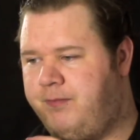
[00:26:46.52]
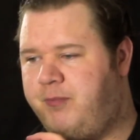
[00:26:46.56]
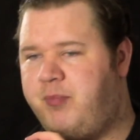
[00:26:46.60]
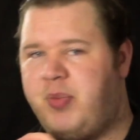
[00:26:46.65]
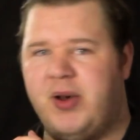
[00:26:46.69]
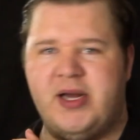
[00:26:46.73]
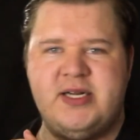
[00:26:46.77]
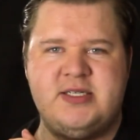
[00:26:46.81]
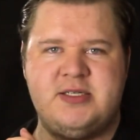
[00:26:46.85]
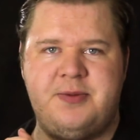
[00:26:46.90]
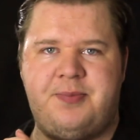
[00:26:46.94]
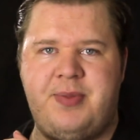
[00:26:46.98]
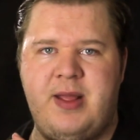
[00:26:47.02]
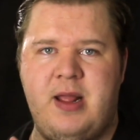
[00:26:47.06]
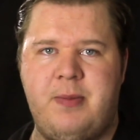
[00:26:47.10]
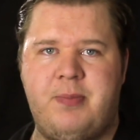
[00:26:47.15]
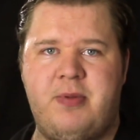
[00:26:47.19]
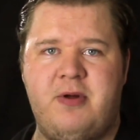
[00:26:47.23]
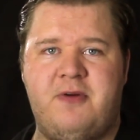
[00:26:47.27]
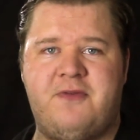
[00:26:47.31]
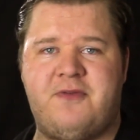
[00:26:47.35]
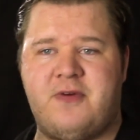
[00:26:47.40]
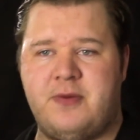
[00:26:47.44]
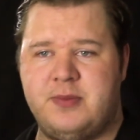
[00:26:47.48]
bunch of
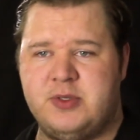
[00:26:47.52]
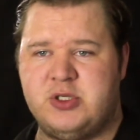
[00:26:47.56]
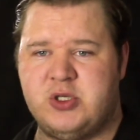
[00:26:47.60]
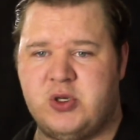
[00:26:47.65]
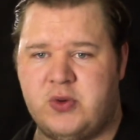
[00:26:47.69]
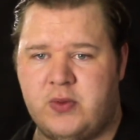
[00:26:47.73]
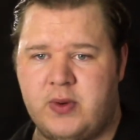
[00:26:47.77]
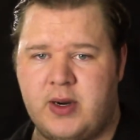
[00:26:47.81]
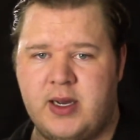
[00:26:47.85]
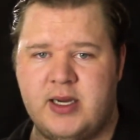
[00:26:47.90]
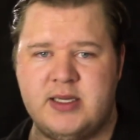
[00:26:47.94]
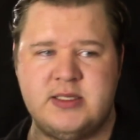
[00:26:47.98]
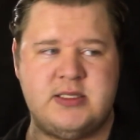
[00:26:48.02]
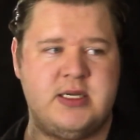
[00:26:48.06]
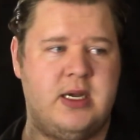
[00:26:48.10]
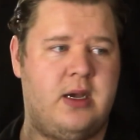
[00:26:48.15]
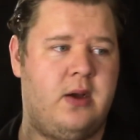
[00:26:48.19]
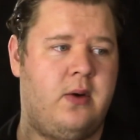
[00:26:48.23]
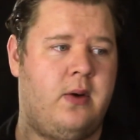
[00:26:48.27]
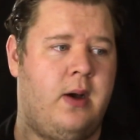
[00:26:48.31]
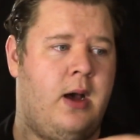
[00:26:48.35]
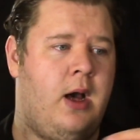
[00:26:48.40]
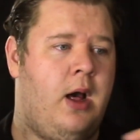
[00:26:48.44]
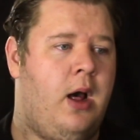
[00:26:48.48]
people from
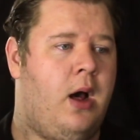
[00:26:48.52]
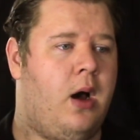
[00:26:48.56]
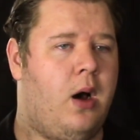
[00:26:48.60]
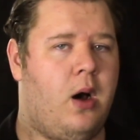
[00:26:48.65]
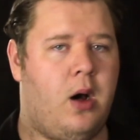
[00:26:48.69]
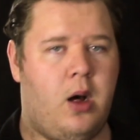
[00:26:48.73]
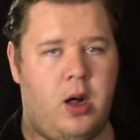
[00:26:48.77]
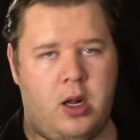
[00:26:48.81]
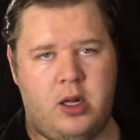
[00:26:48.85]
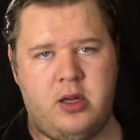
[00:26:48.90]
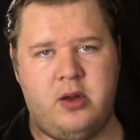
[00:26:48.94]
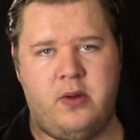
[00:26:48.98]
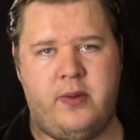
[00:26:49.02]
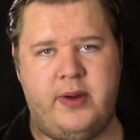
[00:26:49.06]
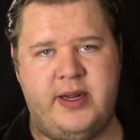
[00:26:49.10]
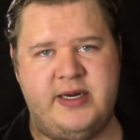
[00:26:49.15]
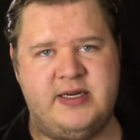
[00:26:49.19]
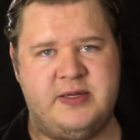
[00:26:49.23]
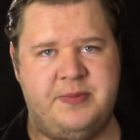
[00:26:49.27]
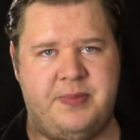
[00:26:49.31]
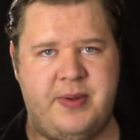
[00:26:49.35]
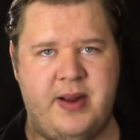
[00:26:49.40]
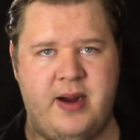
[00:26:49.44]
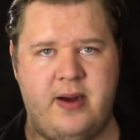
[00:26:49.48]
Toronto all the
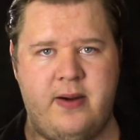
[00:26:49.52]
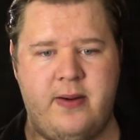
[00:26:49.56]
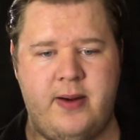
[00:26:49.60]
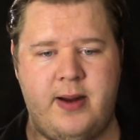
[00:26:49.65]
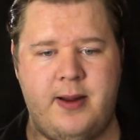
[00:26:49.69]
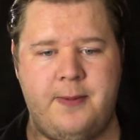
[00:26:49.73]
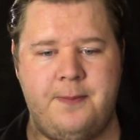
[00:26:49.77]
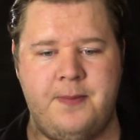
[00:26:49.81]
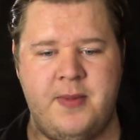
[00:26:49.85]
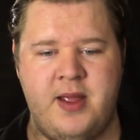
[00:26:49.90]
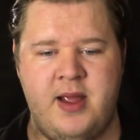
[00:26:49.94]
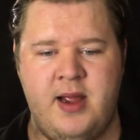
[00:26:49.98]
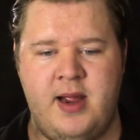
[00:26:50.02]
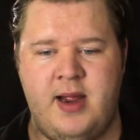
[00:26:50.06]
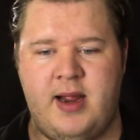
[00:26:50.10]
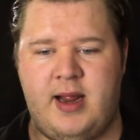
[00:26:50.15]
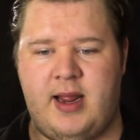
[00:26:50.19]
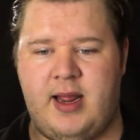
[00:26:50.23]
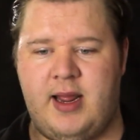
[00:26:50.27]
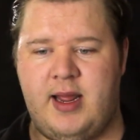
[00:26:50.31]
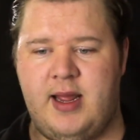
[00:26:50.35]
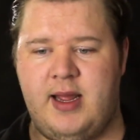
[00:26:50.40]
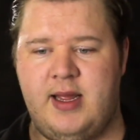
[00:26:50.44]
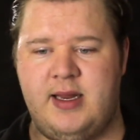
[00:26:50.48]
way to Barrie.
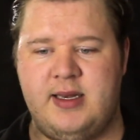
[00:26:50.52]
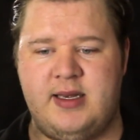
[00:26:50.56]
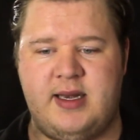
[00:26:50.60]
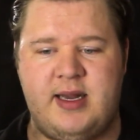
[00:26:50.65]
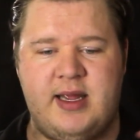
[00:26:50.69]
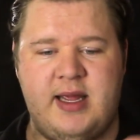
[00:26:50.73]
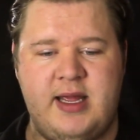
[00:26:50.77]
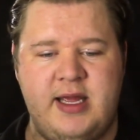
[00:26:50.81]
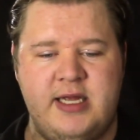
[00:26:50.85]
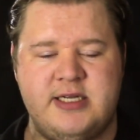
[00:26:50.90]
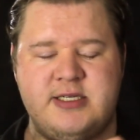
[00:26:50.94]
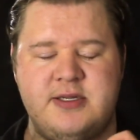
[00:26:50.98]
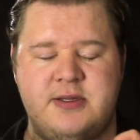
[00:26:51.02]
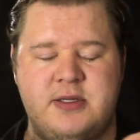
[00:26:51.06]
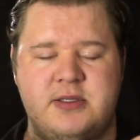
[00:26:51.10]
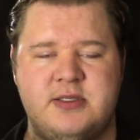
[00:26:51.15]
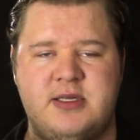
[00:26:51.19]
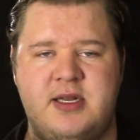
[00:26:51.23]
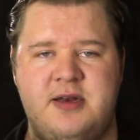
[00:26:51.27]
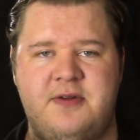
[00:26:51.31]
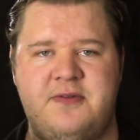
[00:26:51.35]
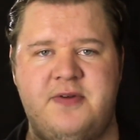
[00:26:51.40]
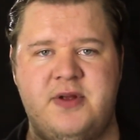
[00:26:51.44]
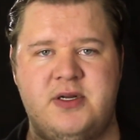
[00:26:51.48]
And each of
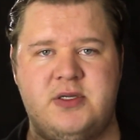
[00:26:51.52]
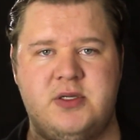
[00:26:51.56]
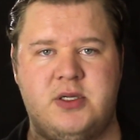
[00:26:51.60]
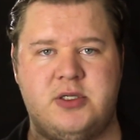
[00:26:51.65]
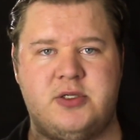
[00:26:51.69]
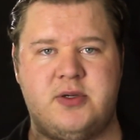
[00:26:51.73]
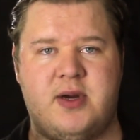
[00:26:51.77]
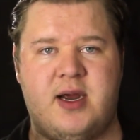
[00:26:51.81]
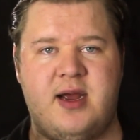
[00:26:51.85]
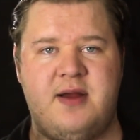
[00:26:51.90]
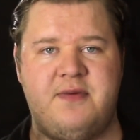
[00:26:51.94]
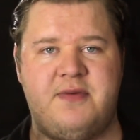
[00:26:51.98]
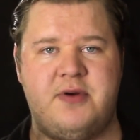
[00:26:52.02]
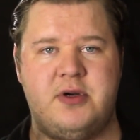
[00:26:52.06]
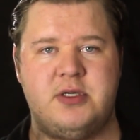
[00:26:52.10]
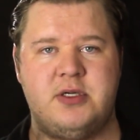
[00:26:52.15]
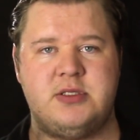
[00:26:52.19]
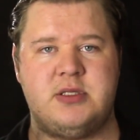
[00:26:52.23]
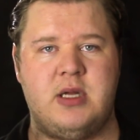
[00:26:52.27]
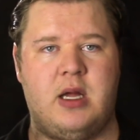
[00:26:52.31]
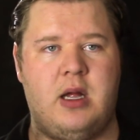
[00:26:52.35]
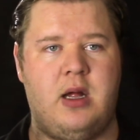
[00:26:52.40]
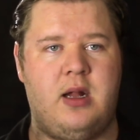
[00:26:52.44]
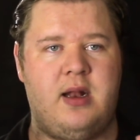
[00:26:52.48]
those individual
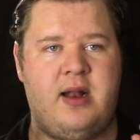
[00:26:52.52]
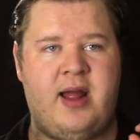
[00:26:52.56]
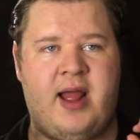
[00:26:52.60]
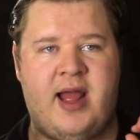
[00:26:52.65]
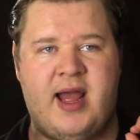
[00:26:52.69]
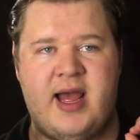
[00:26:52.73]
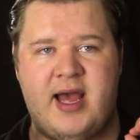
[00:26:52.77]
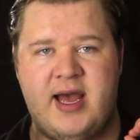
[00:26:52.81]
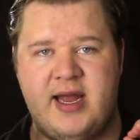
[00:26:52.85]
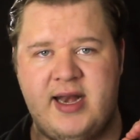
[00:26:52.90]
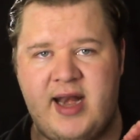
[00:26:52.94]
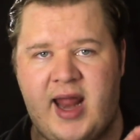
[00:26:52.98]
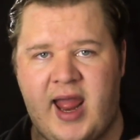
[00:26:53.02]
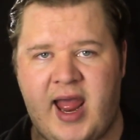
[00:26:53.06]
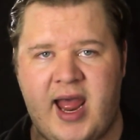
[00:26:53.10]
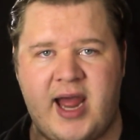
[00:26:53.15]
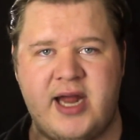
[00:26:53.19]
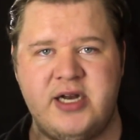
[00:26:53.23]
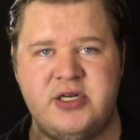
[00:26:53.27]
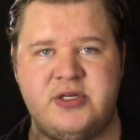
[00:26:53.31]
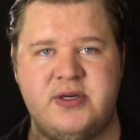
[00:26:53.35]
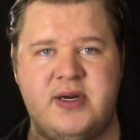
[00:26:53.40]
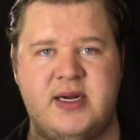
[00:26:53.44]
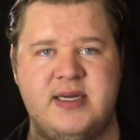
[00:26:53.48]
drivers all had
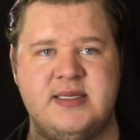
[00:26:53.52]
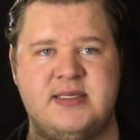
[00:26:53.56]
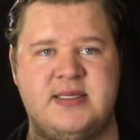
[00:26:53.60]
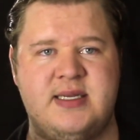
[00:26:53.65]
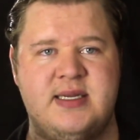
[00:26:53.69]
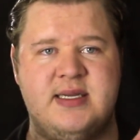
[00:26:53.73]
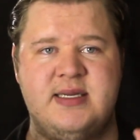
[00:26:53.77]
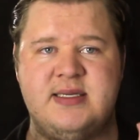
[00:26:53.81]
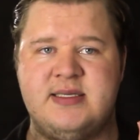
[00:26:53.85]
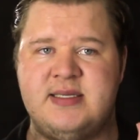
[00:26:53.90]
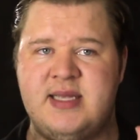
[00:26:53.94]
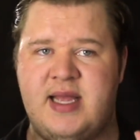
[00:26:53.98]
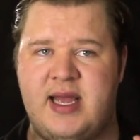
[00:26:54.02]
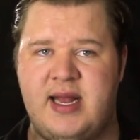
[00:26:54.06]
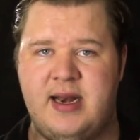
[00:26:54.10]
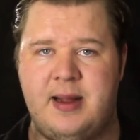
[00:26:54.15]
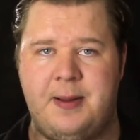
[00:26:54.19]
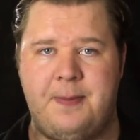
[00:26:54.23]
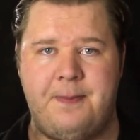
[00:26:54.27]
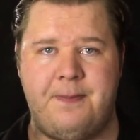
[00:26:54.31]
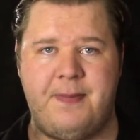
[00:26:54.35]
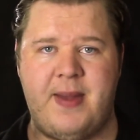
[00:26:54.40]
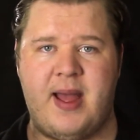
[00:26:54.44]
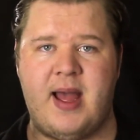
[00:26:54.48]
addresses and
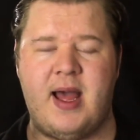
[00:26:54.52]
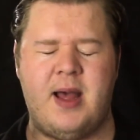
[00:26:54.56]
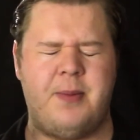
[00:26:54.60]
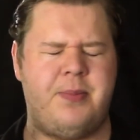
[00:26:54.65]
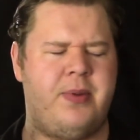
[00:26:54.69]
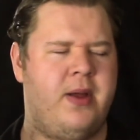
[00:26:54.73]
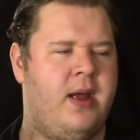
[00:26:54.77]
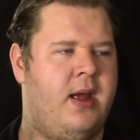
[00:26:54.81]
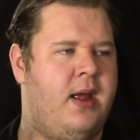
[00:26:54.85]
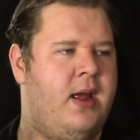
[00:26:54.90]
a map